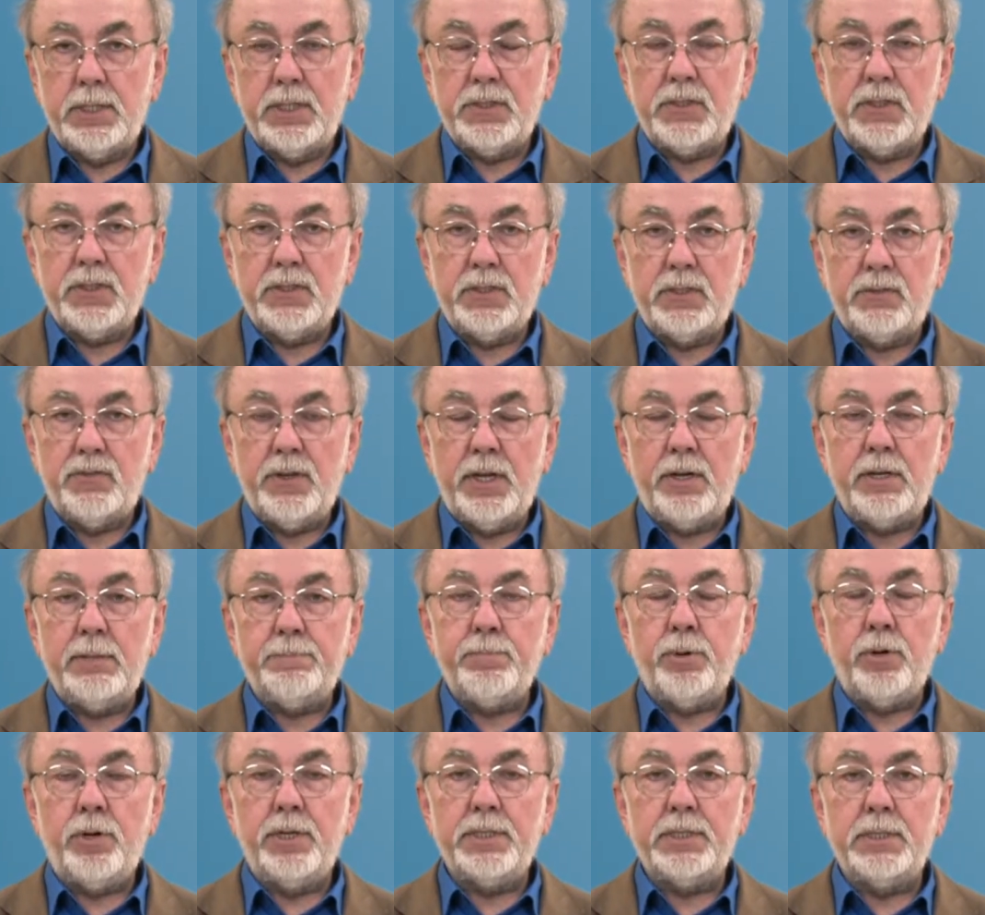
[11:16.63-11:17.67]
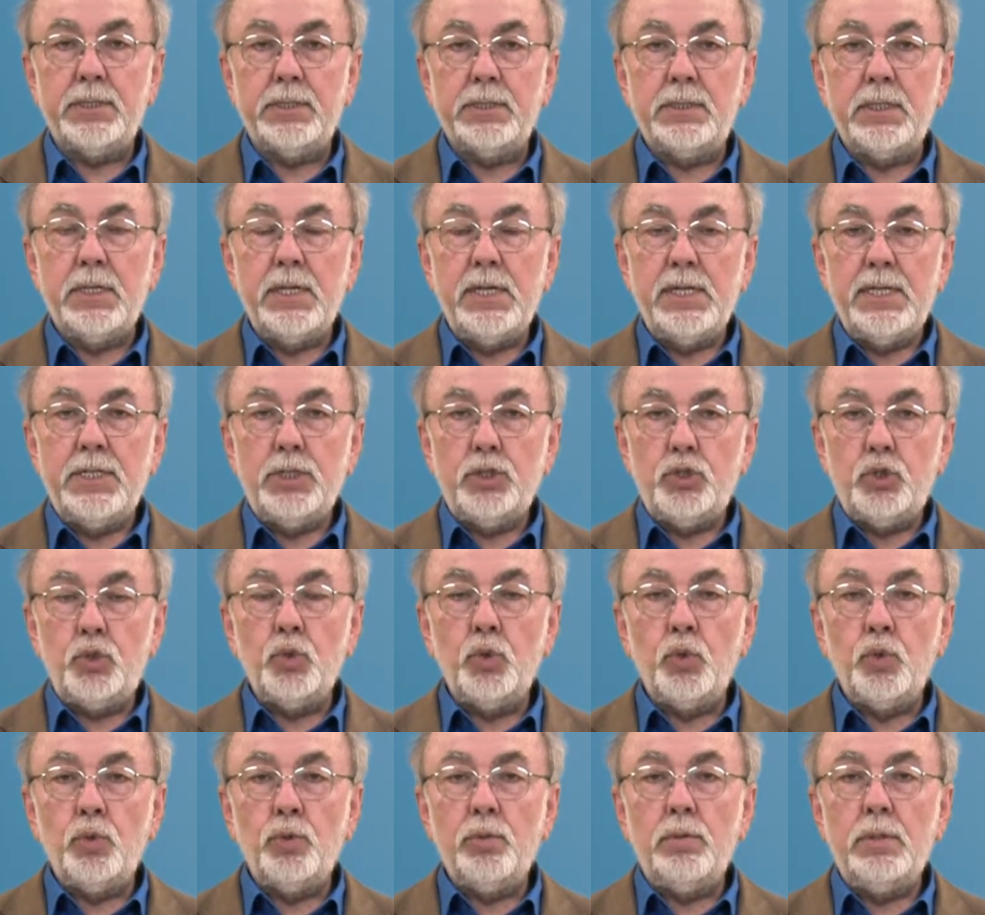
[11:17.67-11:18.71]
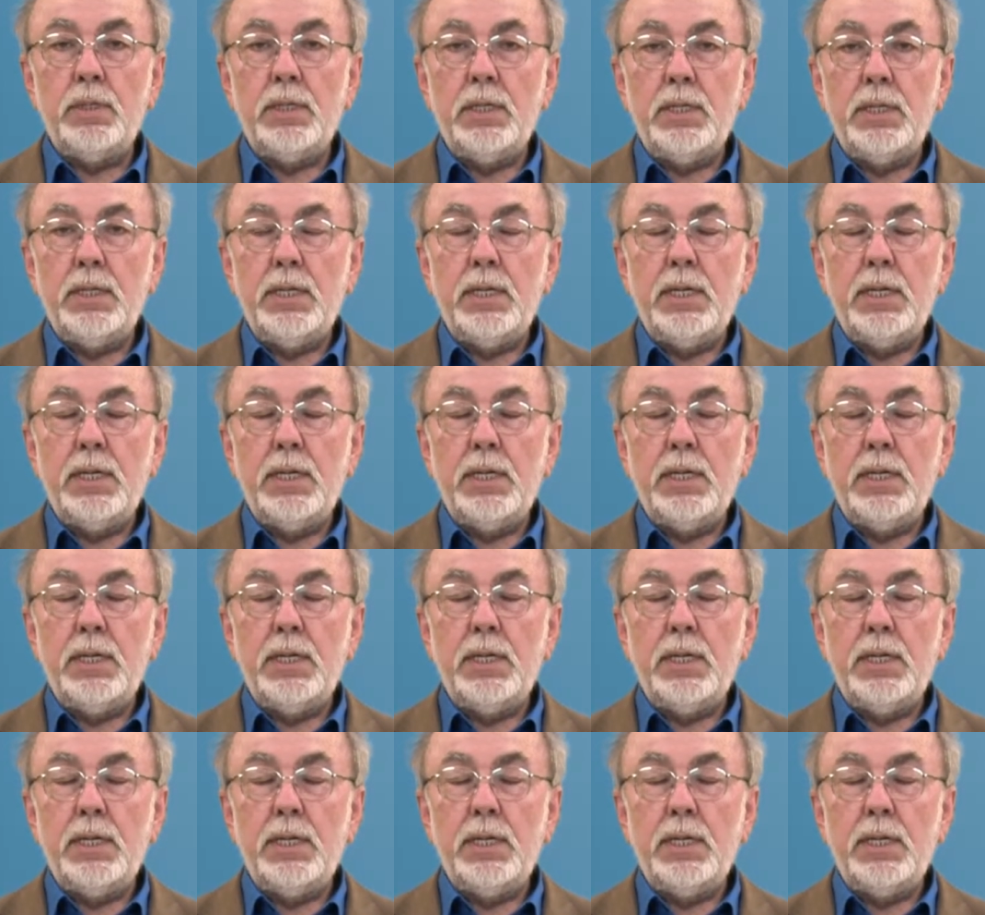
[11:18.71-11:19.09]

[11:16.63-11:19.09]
This is very important tool